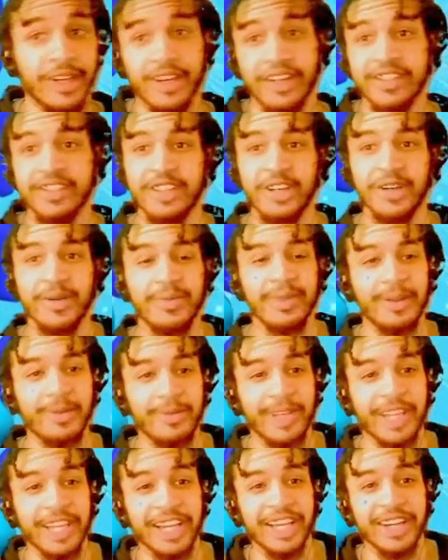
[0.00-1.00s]
told me
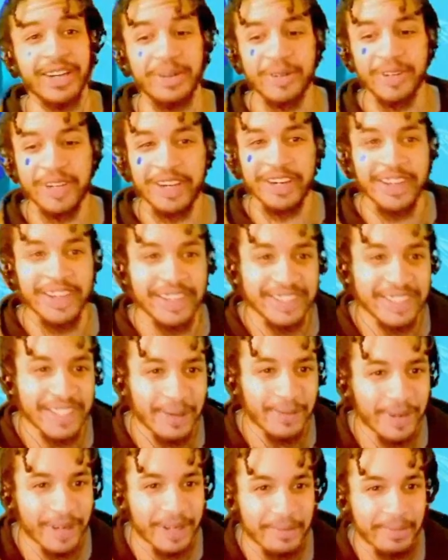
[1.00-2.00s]
we got new cars, I
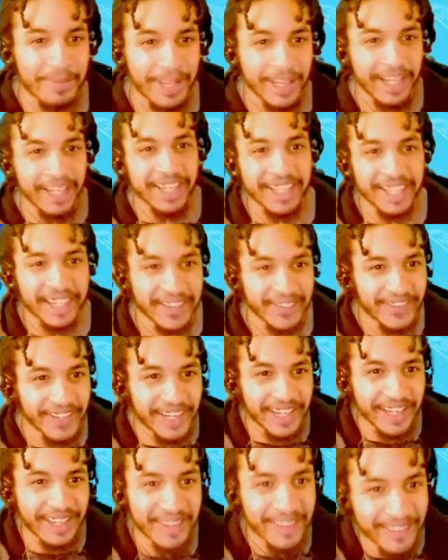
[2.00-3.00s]
would have been at a
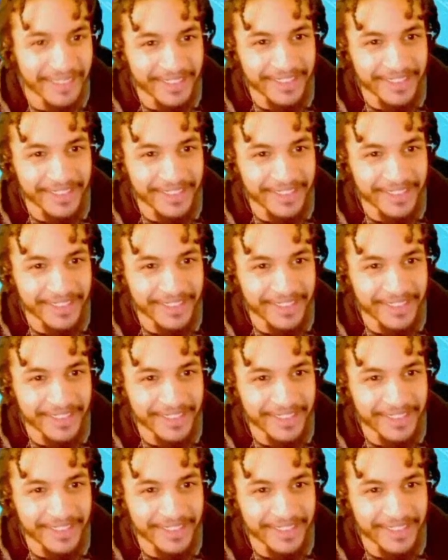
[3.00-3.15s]
video.